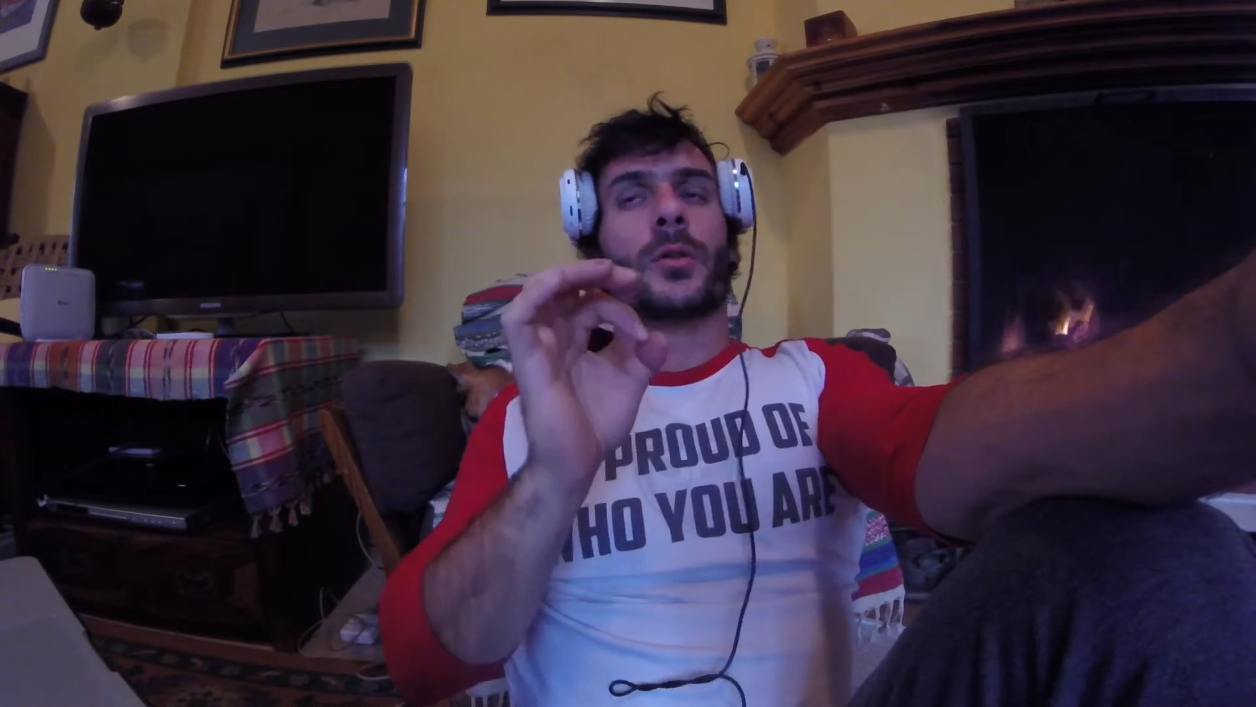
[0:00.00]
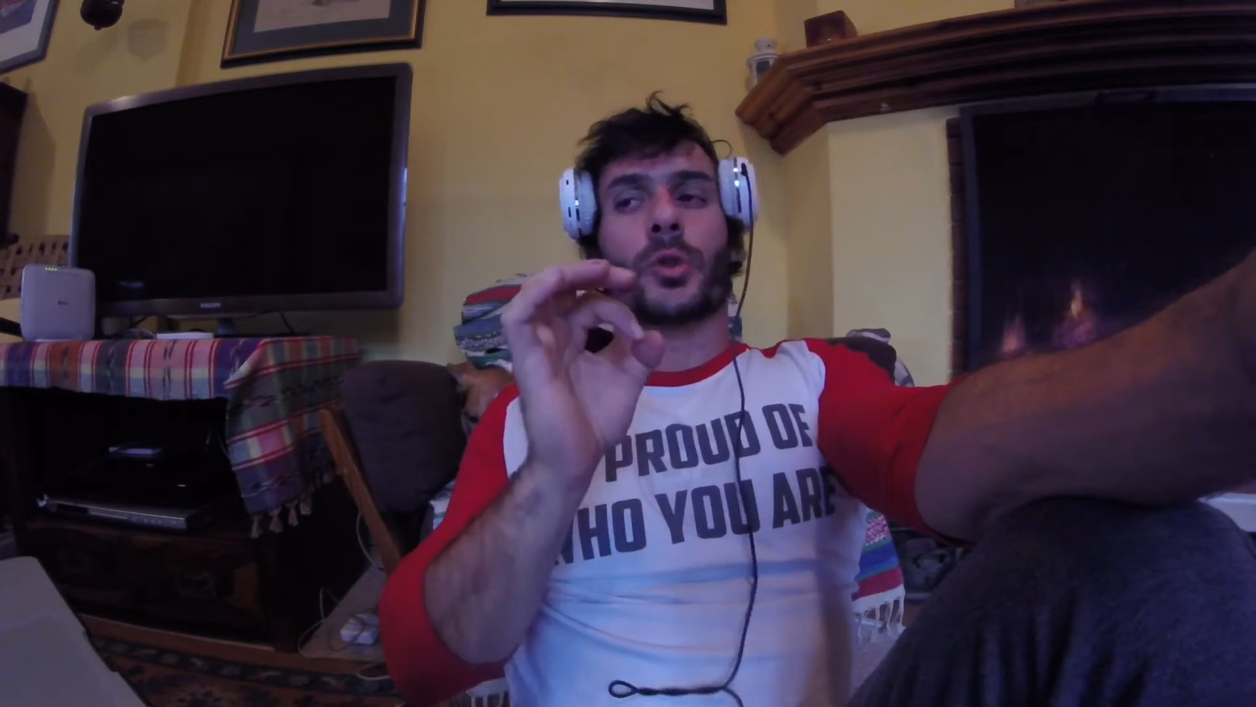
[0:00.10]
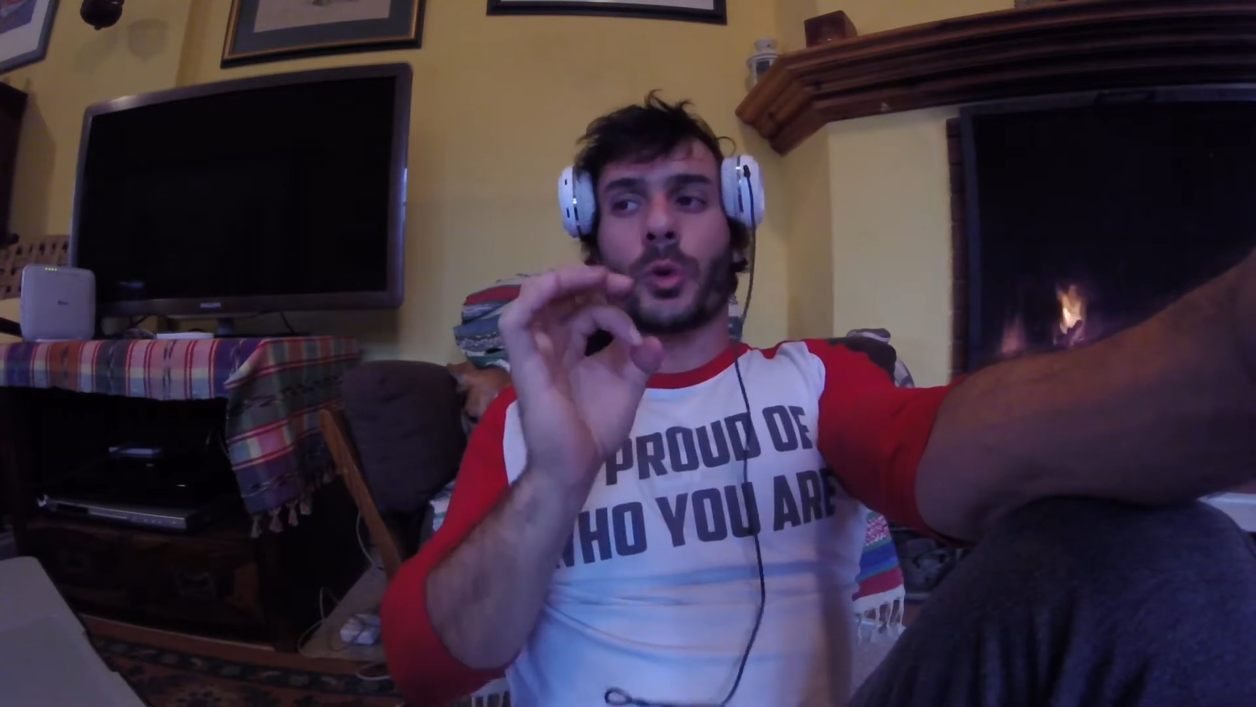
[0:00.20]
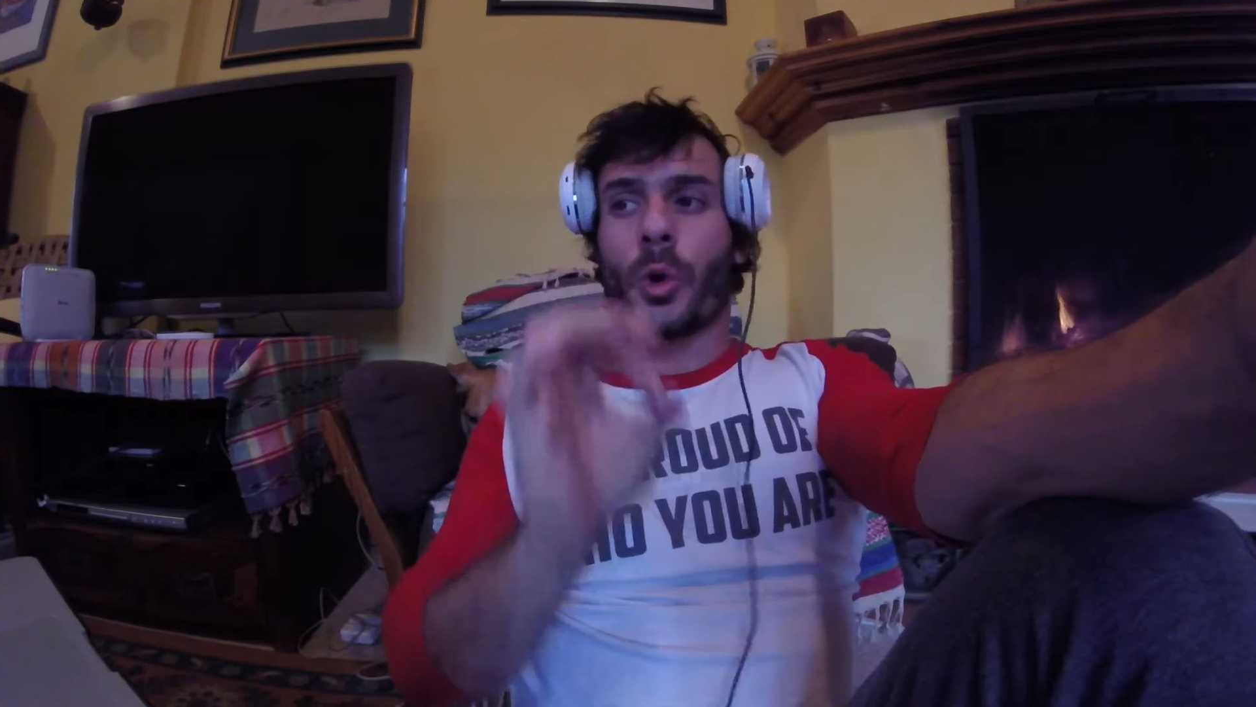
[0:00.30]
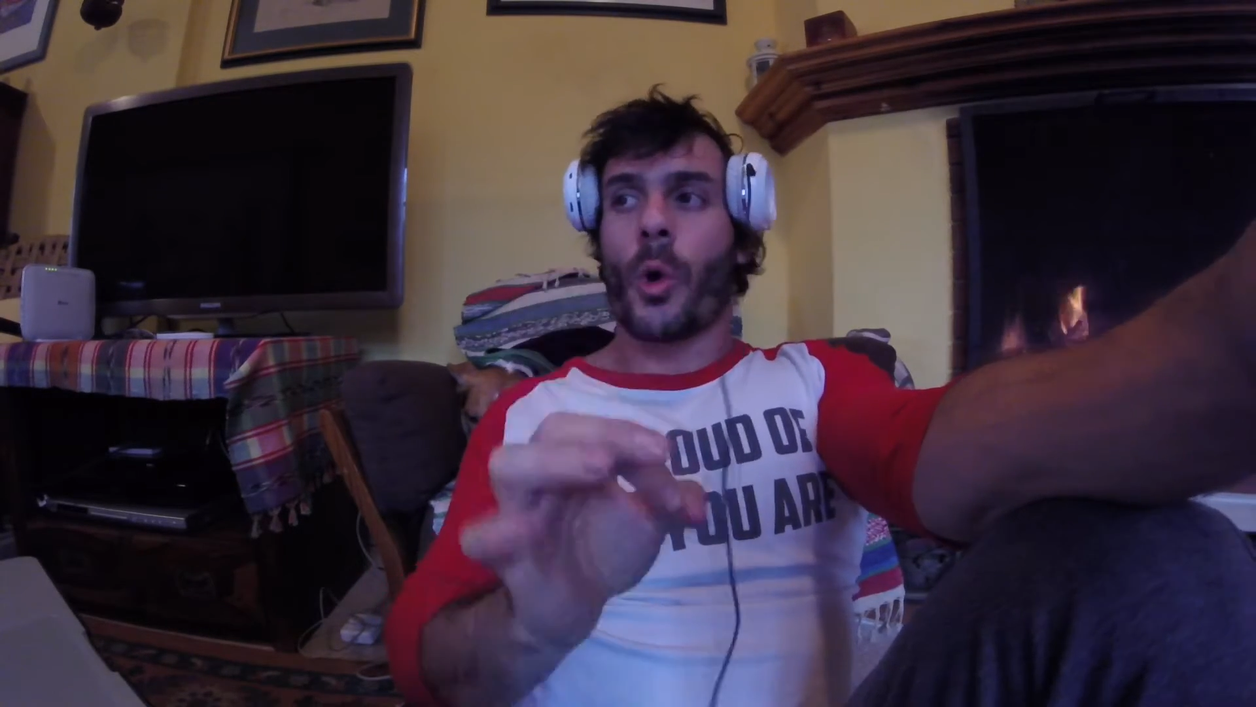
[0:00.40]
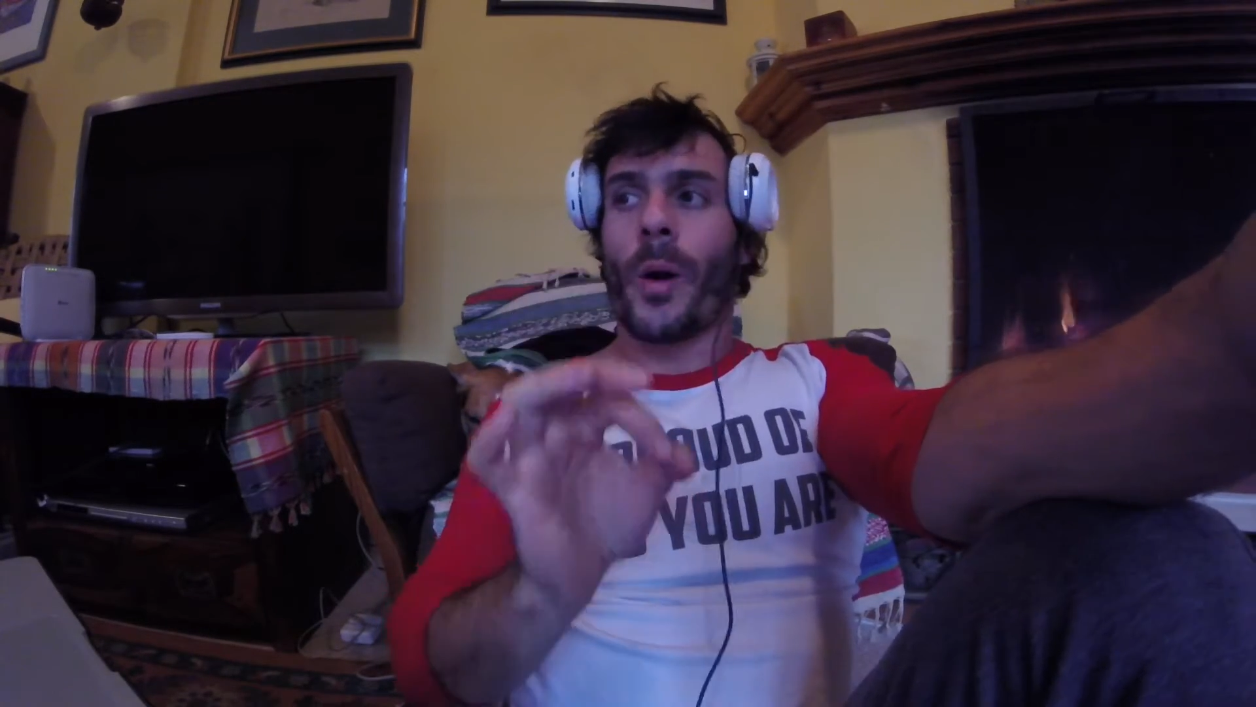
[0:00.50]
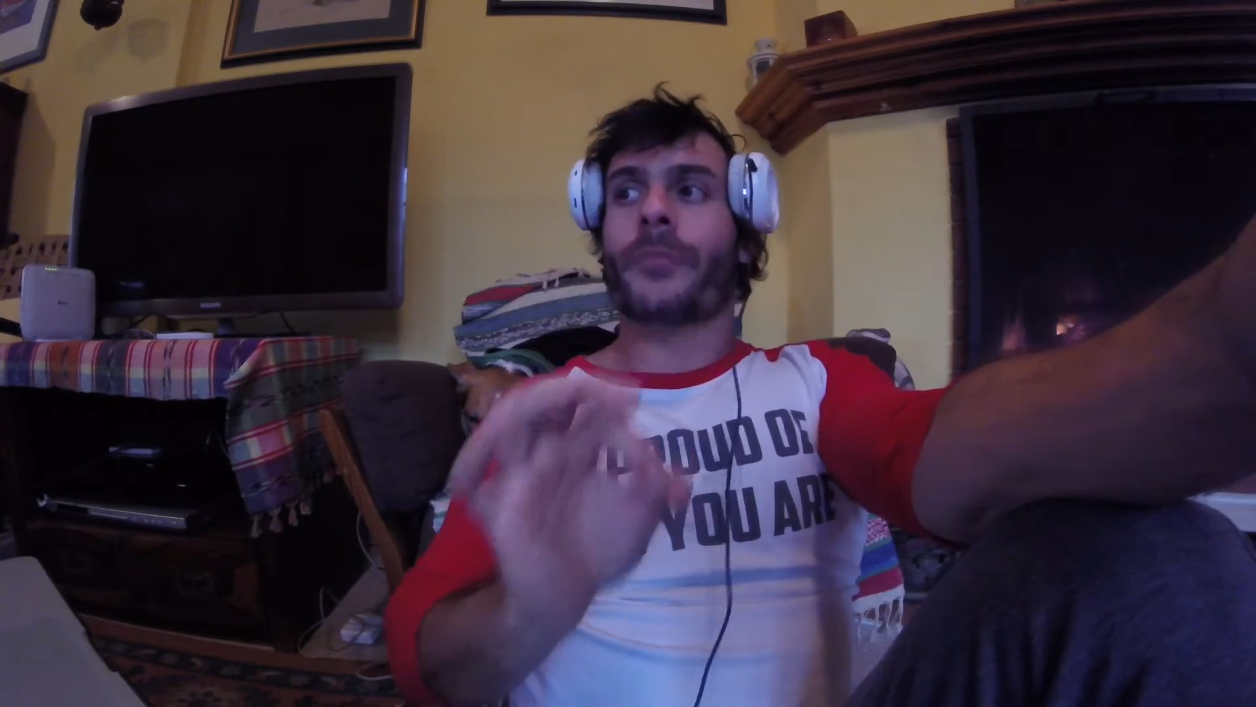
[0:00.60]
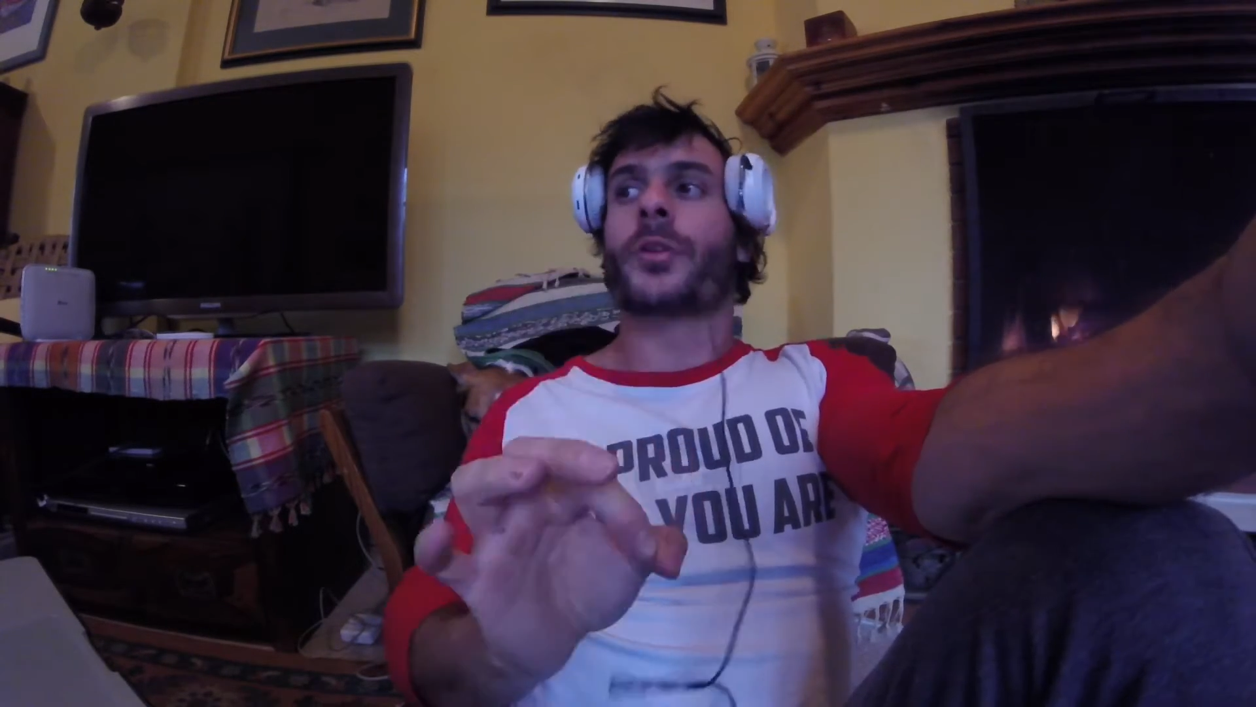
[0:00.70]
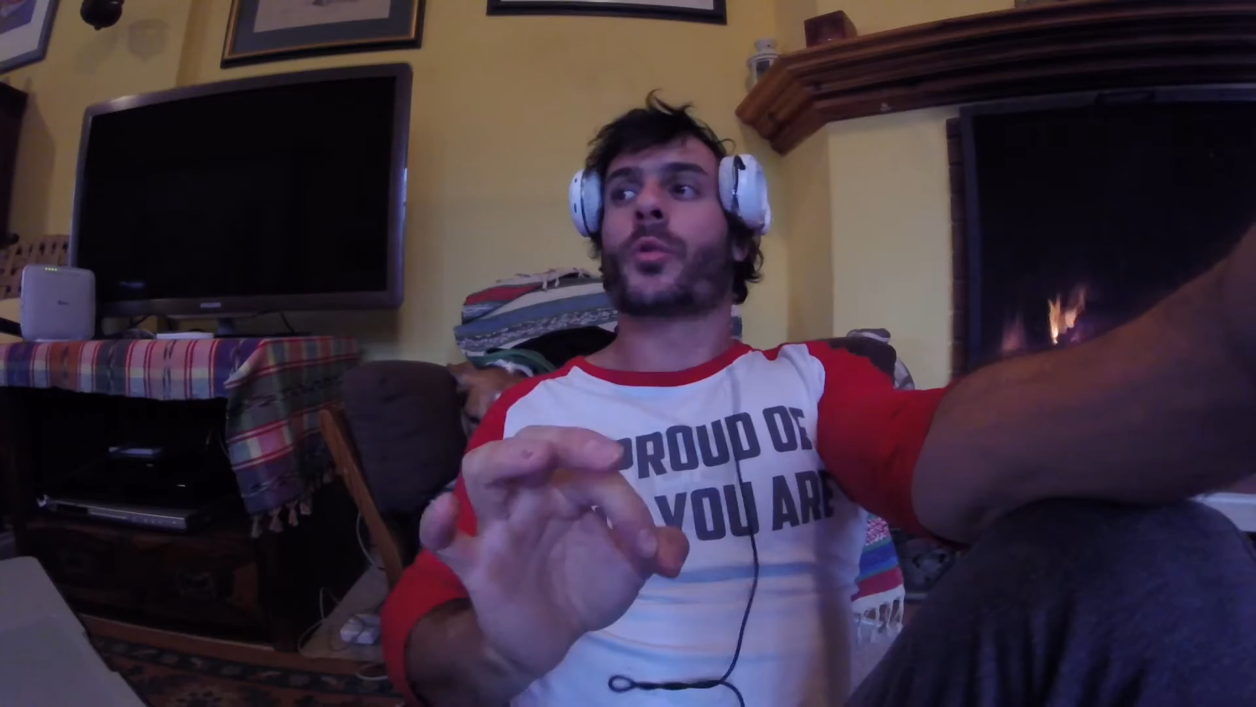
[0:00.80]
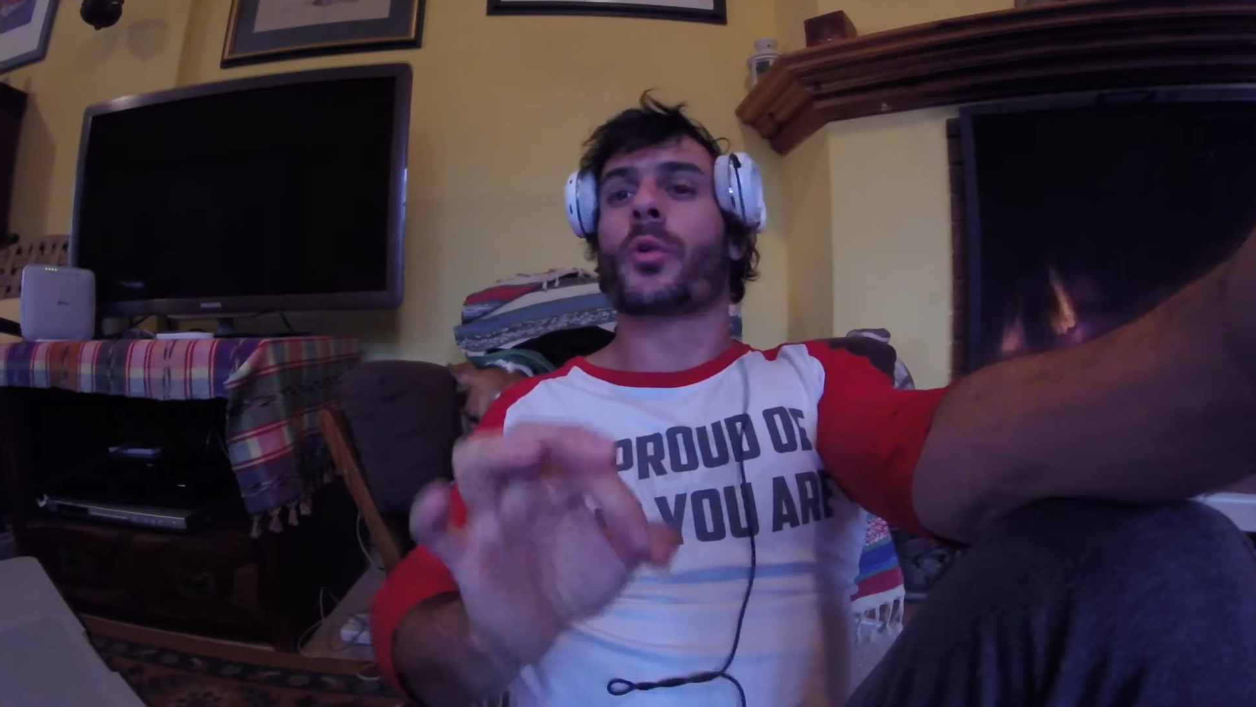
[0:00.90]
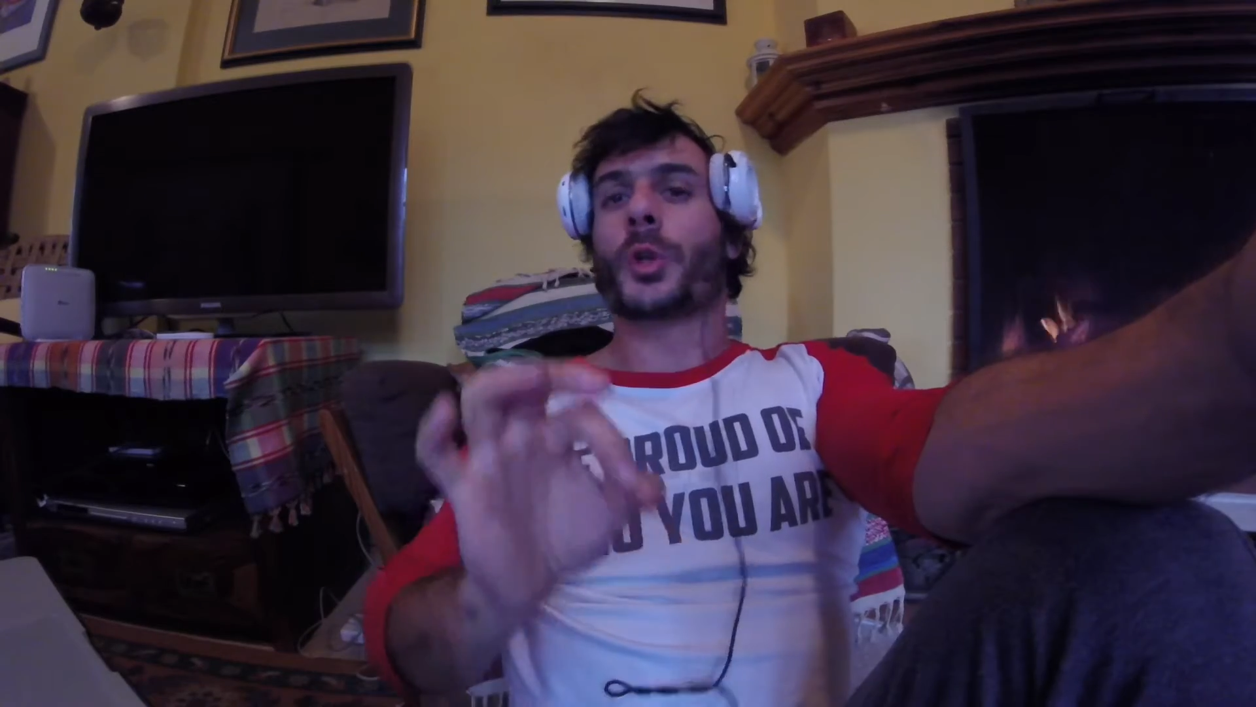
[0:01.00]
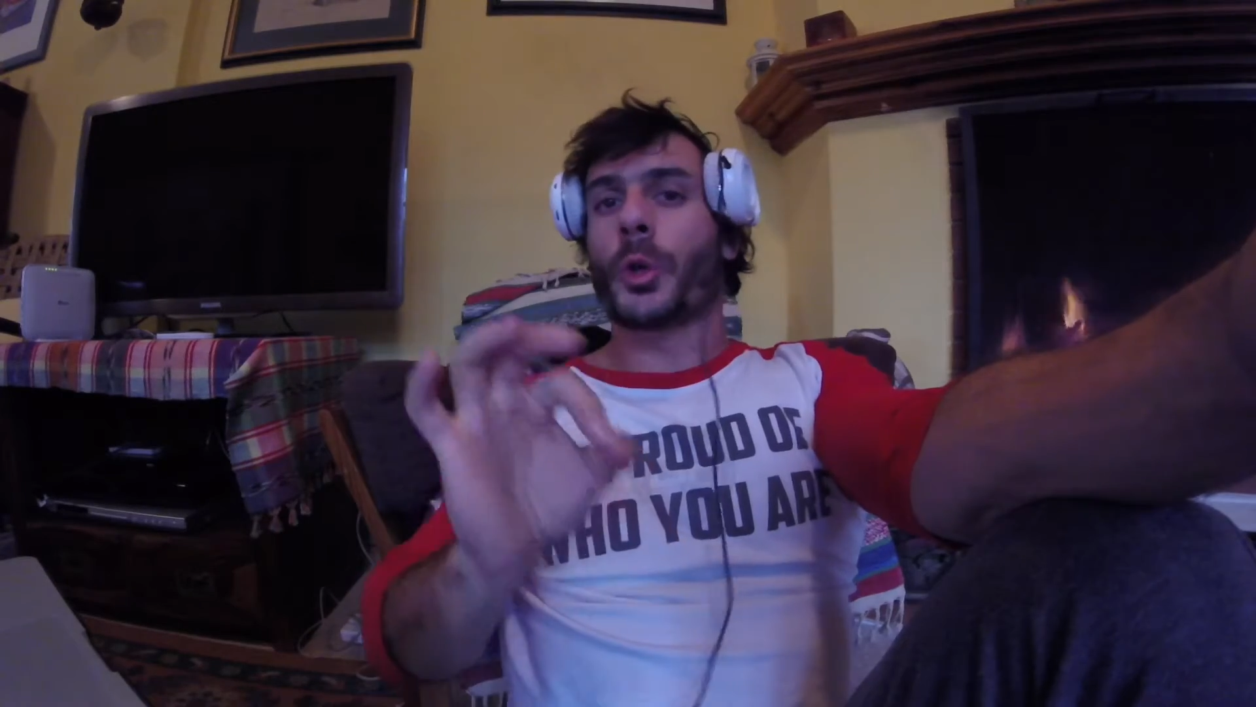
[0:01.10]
to go after what